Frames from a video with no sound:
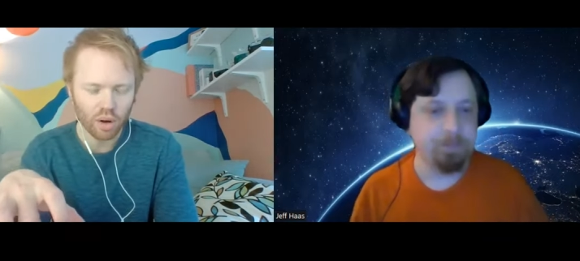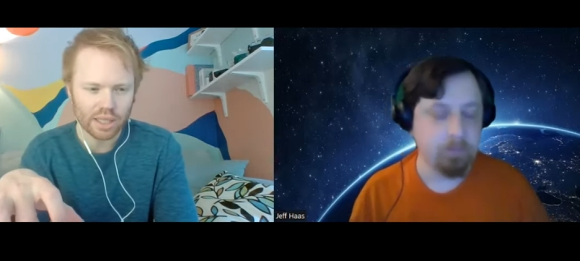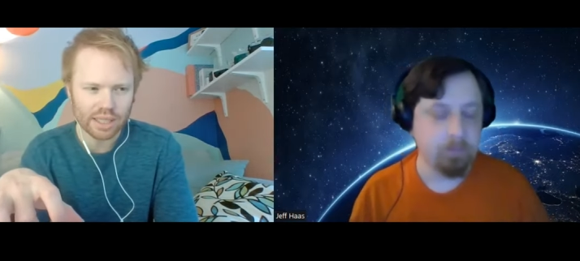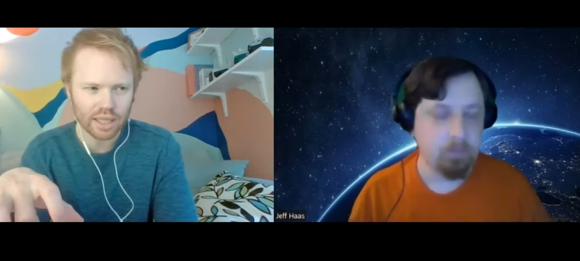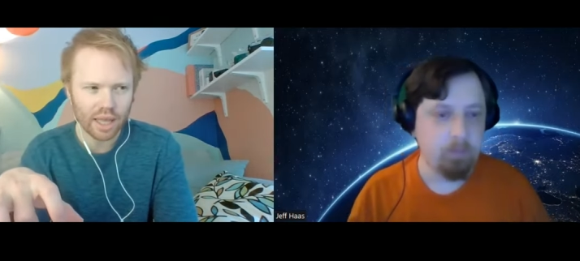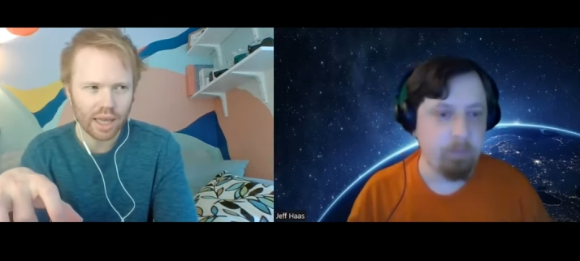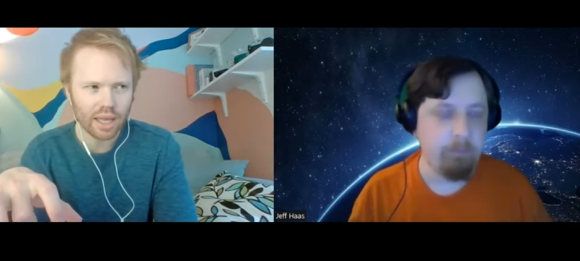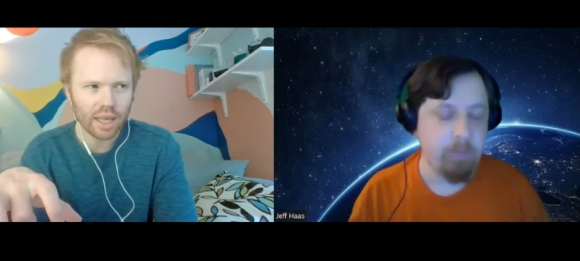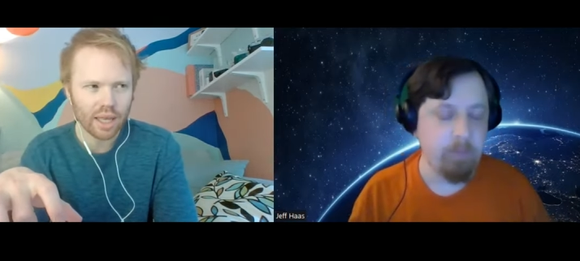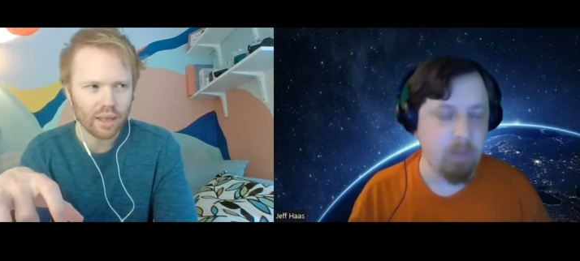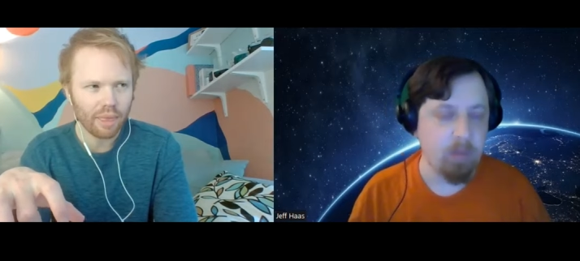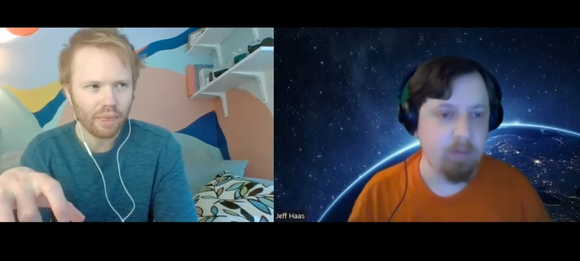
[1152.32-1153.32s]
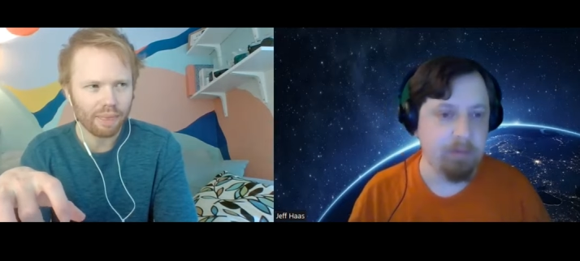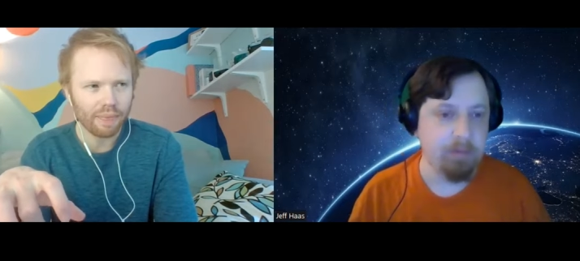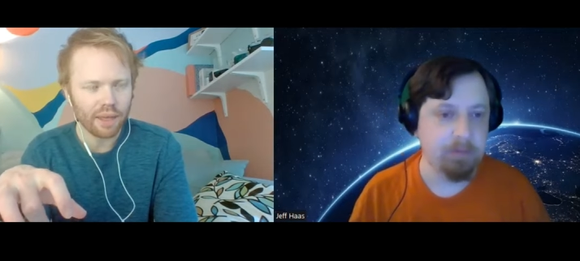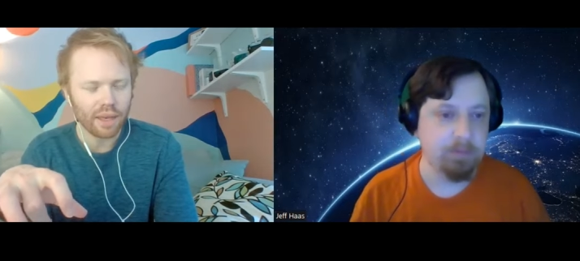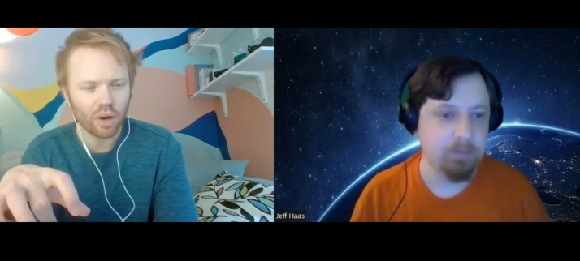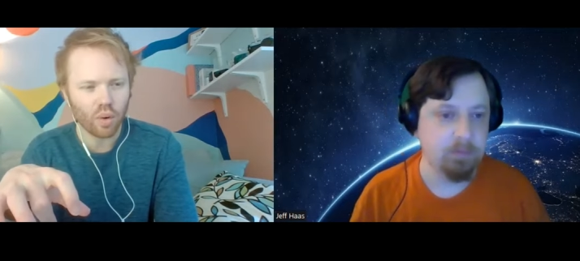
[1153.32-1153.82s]
Speaker 1: where it's like
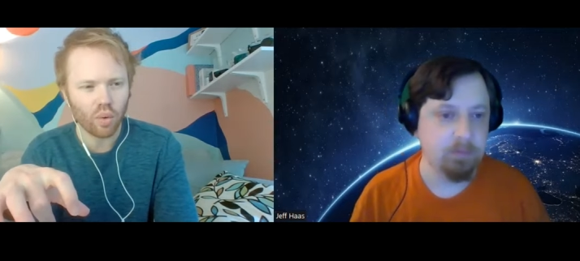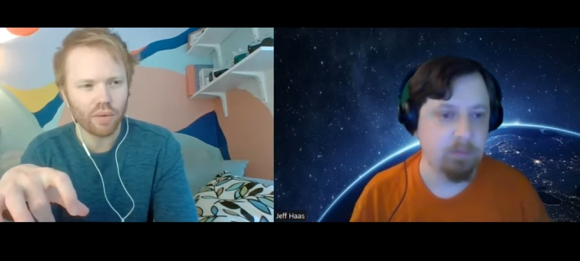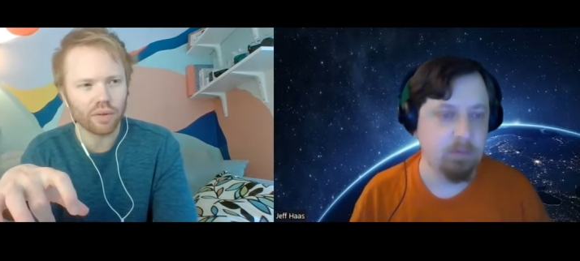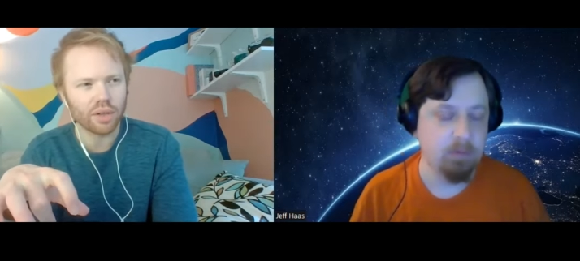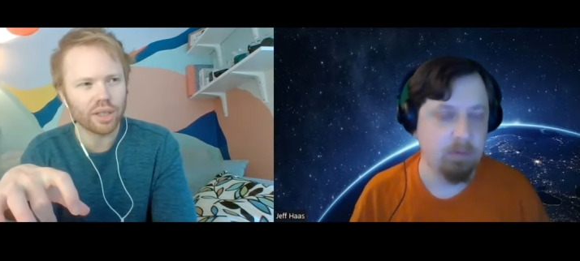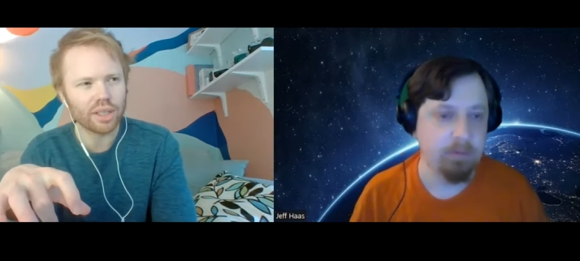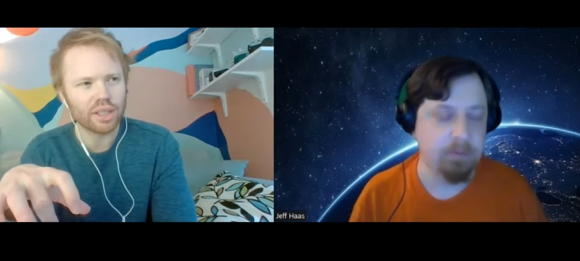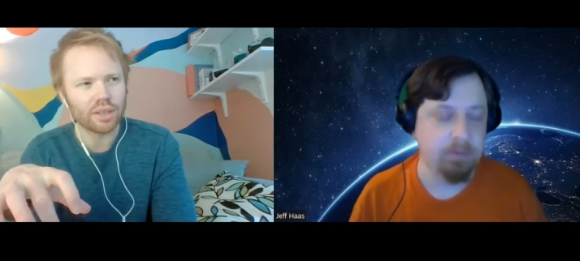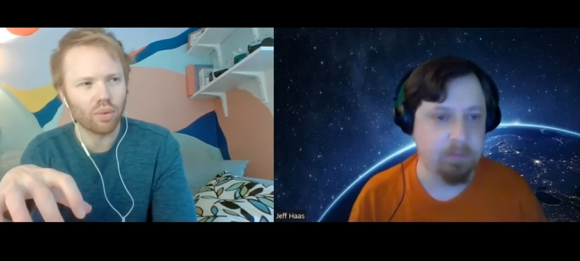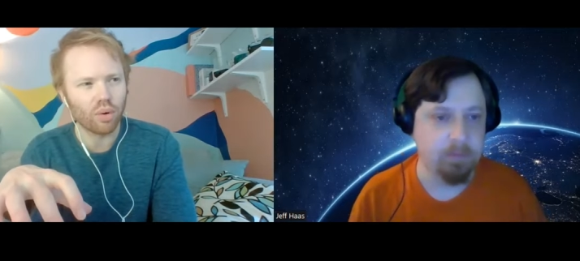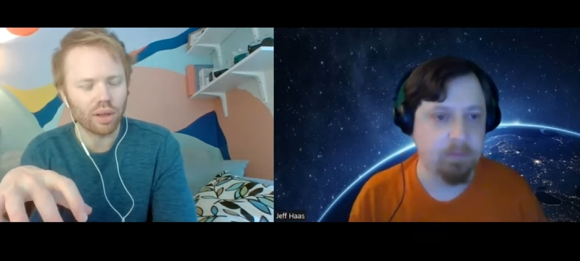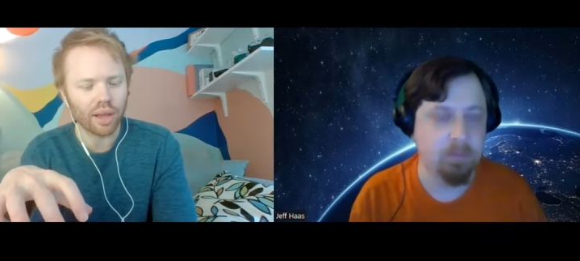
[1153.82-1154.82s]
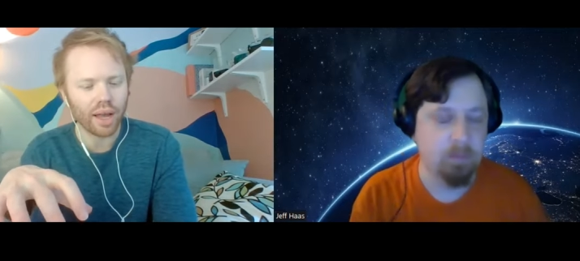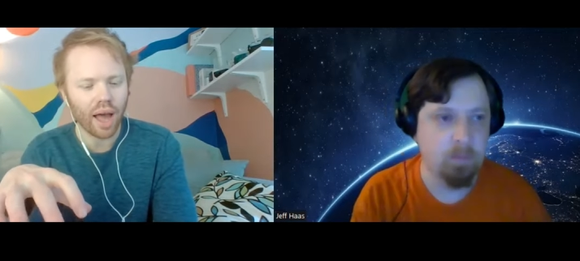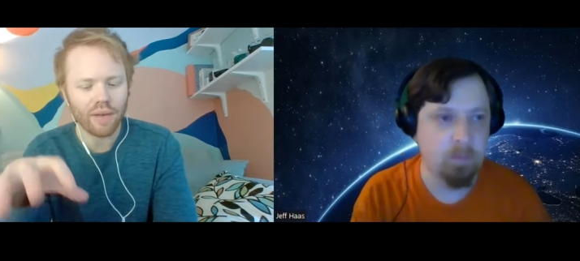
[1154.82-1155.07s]
the equivalent is more like